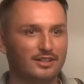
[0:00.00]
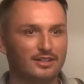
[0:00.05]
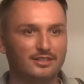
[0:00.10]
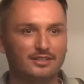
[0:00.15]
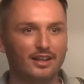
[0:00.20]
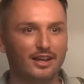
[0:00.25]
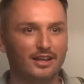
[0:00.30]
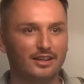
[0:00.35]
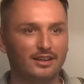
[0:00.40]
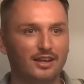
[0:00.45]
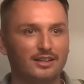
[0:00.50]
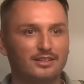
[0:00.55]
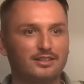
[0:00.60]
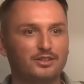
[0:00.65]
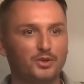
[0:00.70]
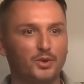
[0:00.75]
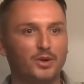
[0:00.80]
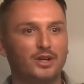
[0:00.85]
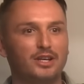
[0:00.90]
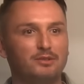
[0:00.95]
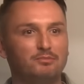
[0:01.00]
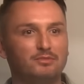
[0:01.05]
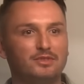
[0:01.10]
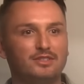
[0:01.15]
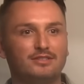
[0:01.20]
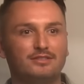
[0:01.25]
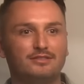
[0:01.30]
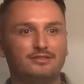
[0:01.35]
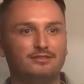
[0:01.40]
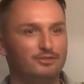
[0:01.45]
It's like, it
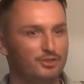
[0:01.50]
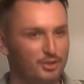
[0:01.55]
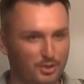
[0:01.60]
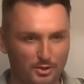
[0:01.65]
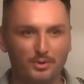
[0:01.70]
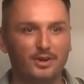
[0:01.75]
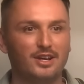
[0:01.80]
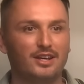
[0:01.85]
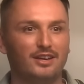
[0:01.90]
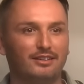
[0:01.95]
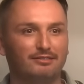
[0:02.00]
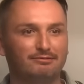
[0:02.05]
screams Dorit.